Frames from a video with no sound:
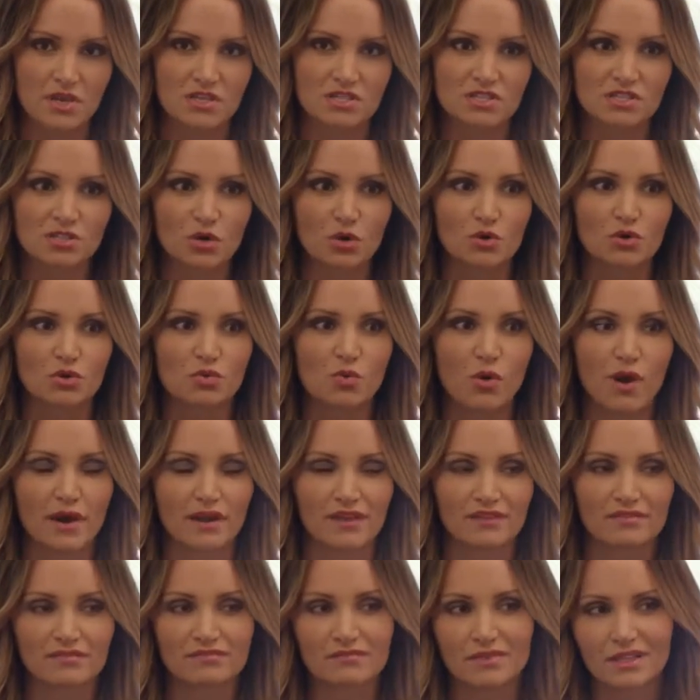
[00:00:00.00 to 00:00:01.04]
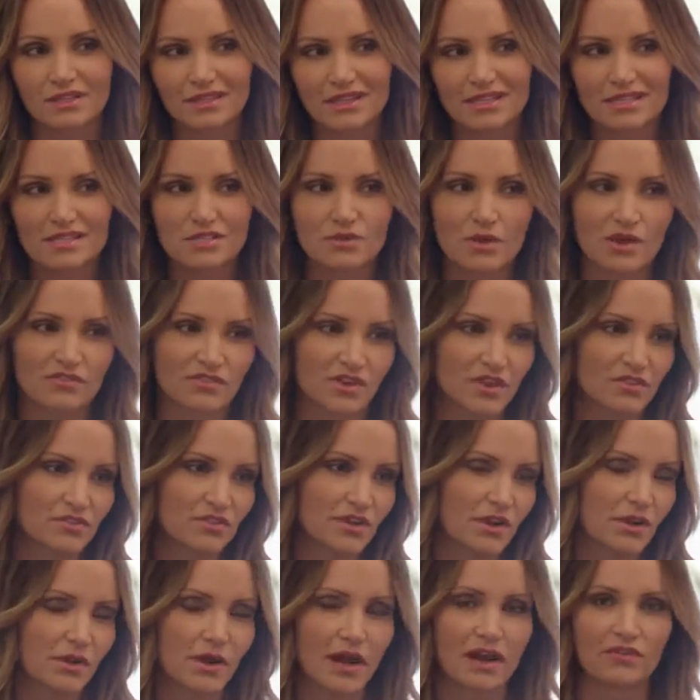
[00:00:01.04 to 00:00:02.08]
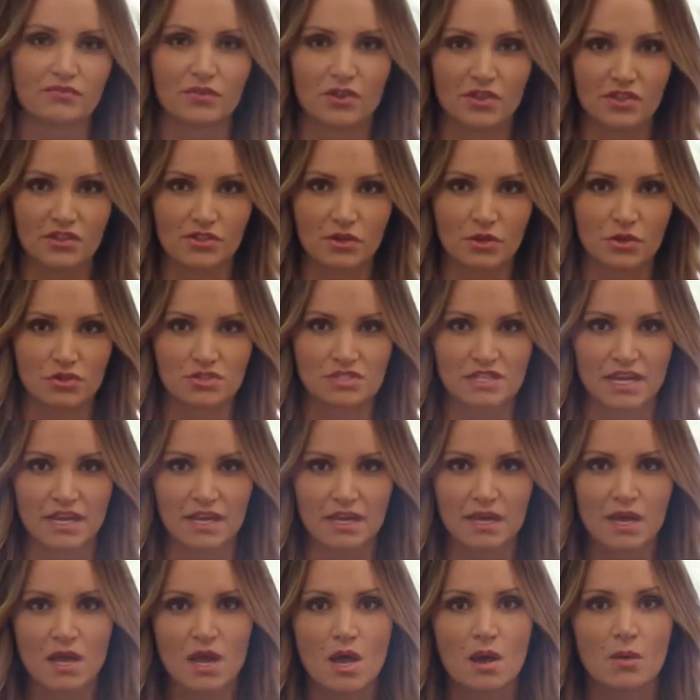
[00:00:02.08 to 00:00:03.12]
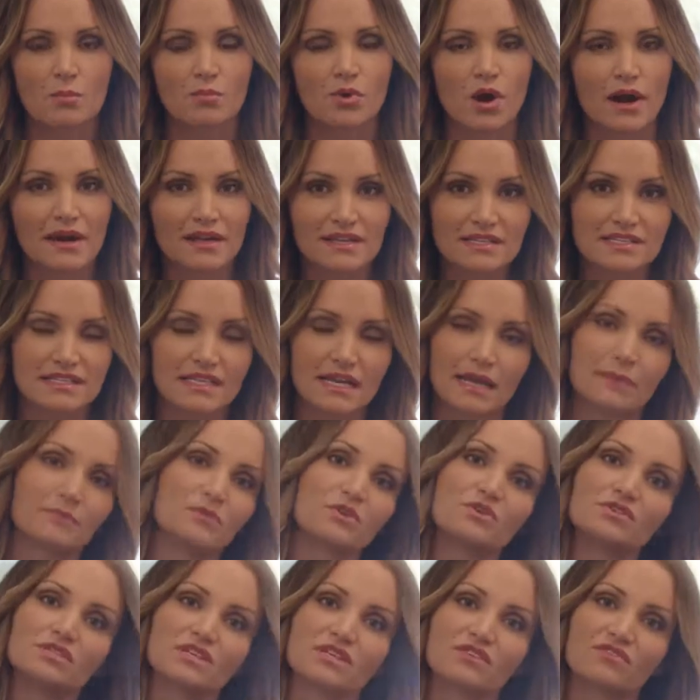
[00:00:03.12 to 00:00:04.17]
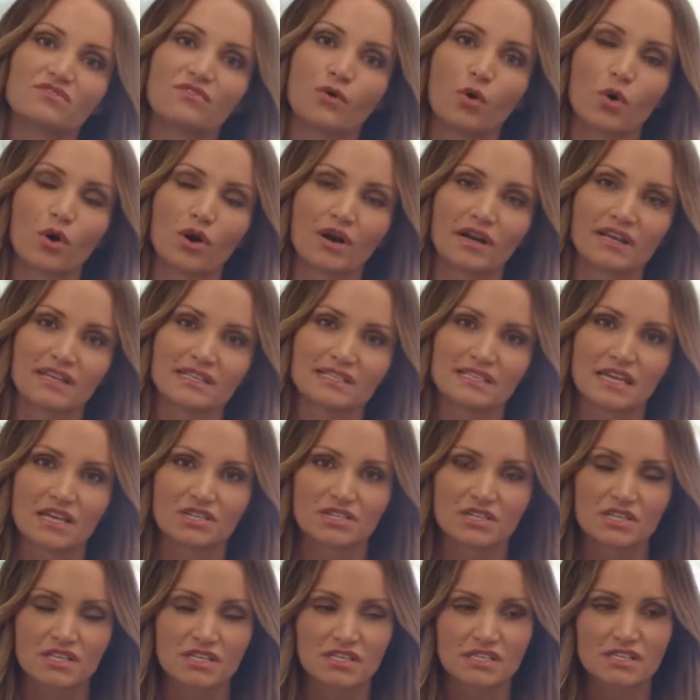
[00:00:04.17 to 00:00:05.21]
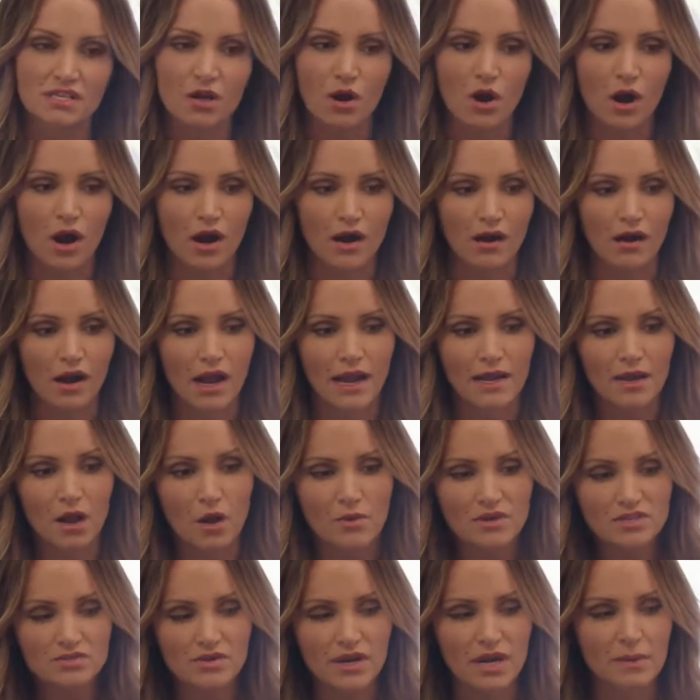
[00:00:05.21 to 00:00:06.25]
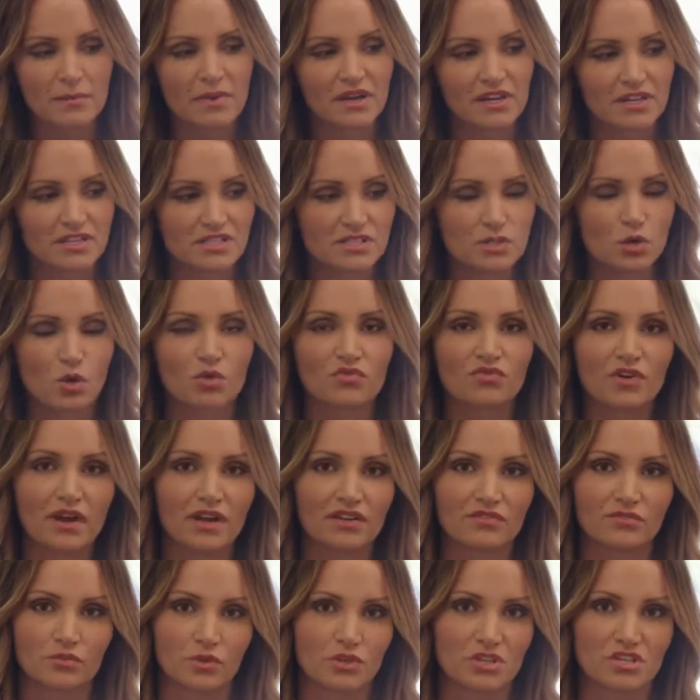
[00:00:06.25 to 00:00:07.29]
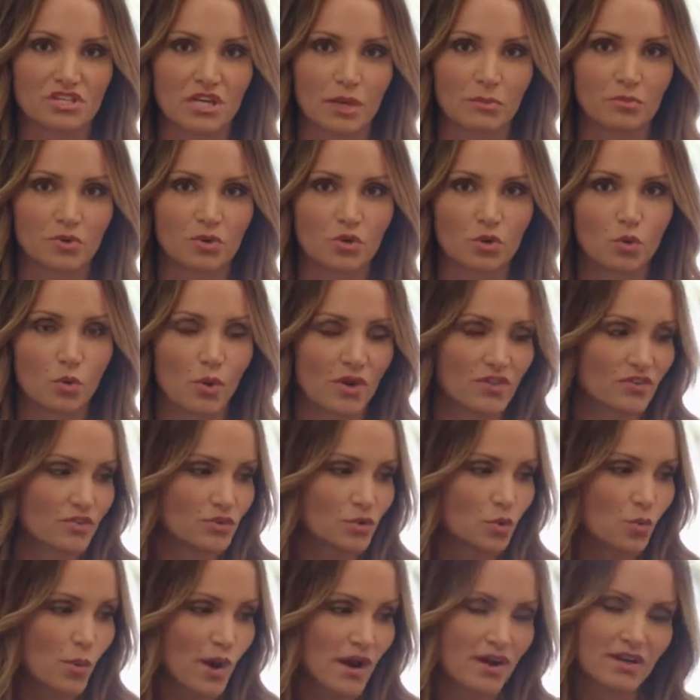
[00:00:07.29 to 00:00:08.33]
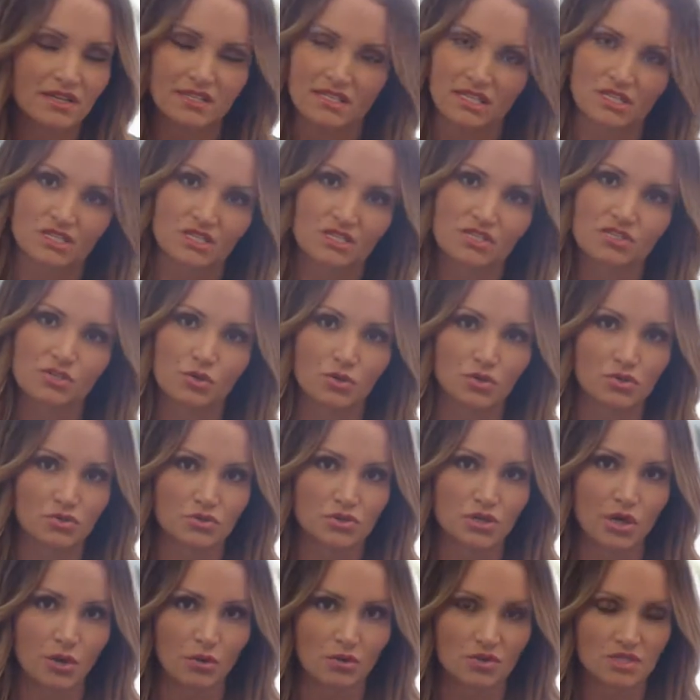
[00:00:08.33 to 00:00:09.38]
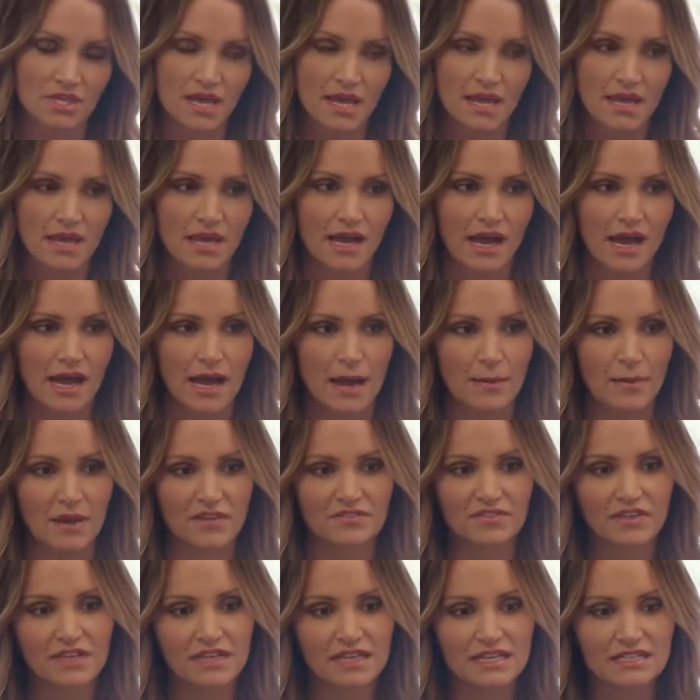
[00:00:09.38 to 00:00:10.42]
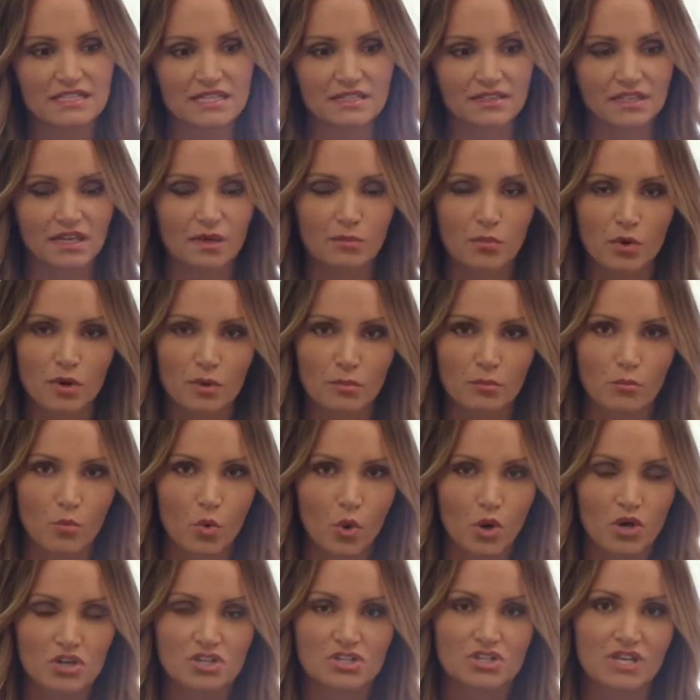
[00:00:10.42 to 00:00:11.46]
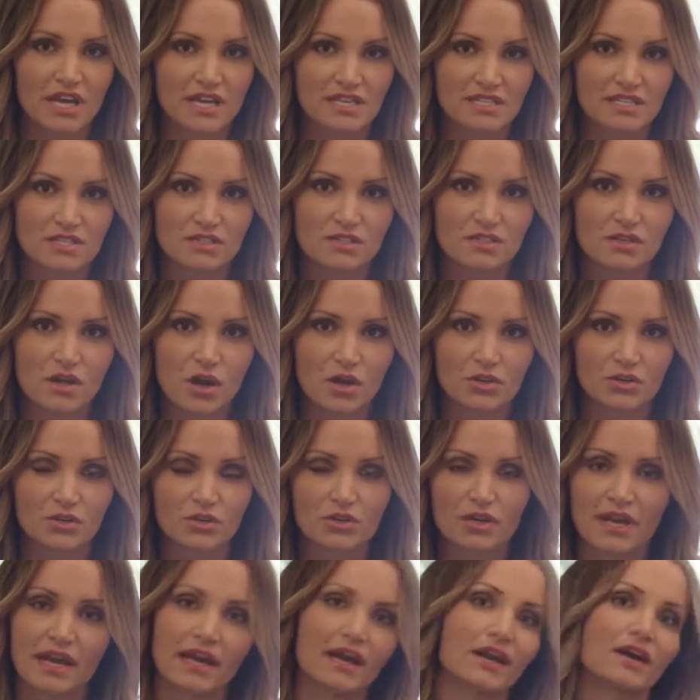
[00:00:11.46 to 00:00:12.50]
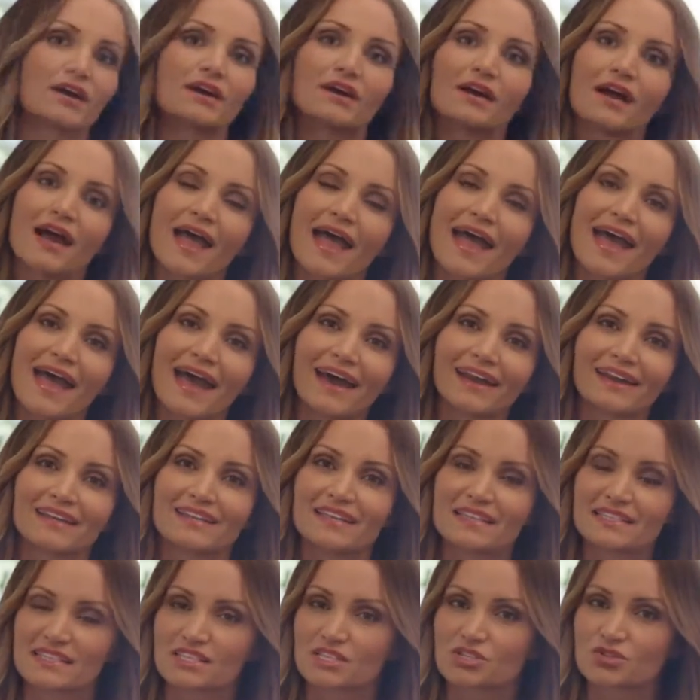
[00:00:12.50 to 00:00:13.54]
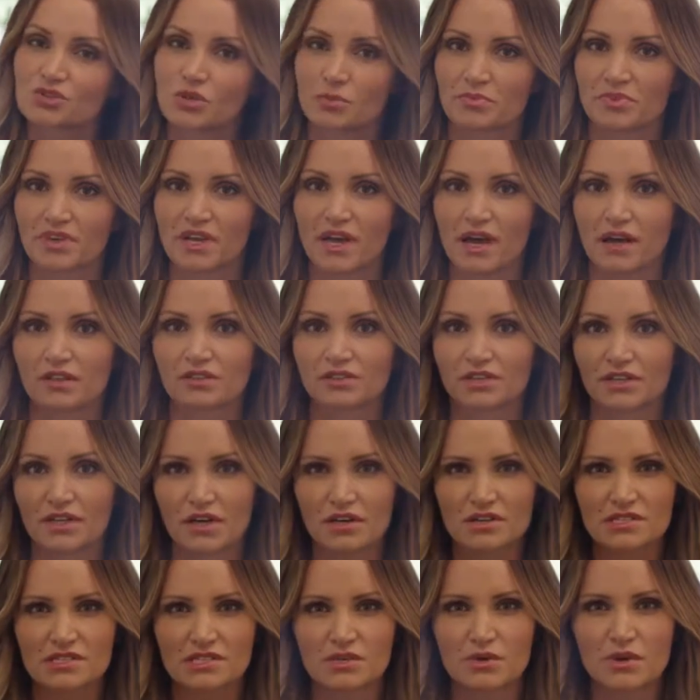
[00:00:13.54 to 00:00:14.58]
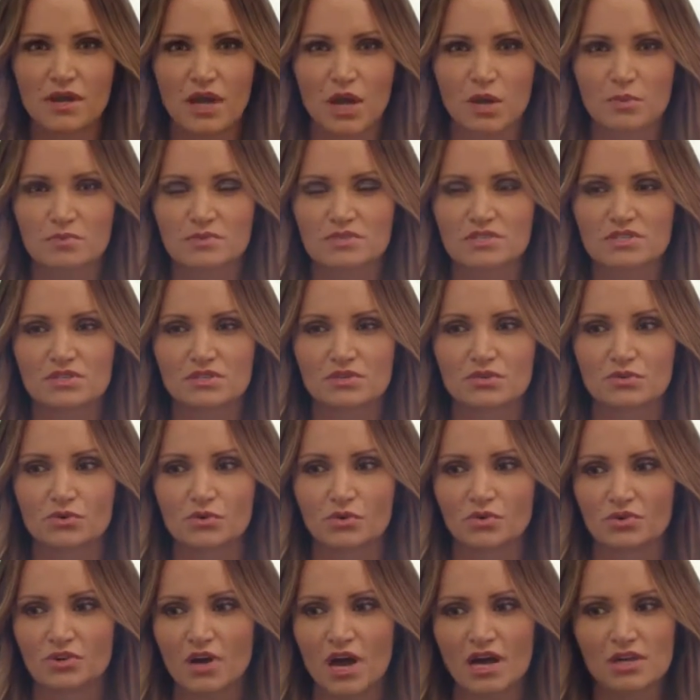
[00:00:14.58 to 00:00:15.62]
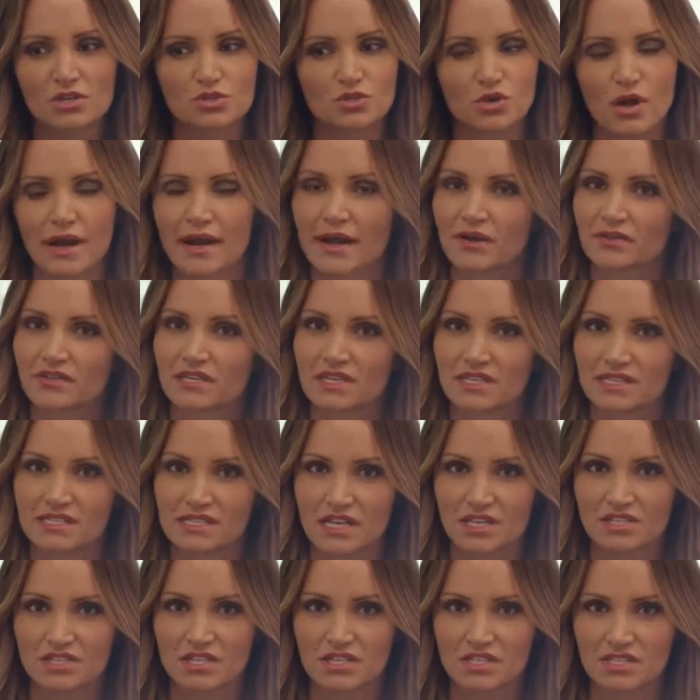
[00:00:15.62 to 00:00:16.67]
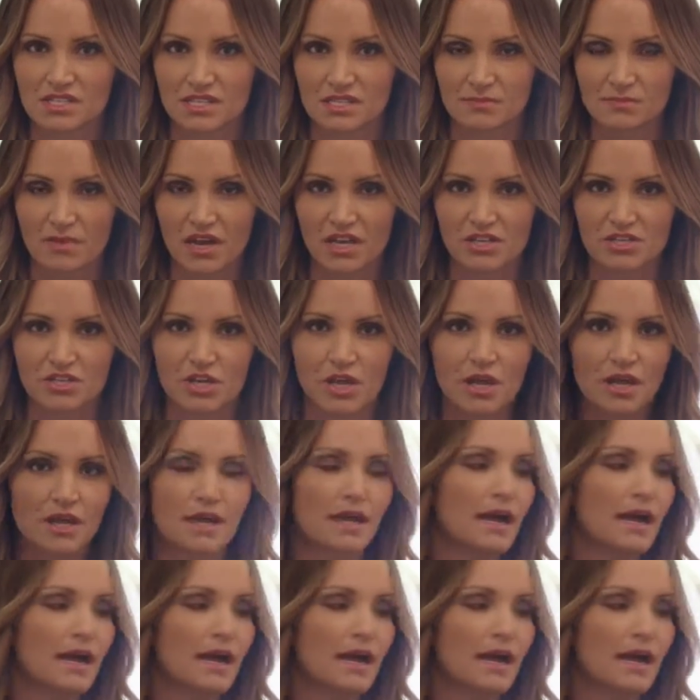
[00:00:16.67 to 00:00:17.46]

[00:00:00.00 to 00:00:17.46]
So you want to at least do every other day or every third day. Products that I'm using for extensions are, I always recommend a sulfate-free shampoo, whether you wear extensions or you don't. I feel like it's a little bit more gentle on your hair and it doesn't strip the color. It also helps to not dry out the extensions as much.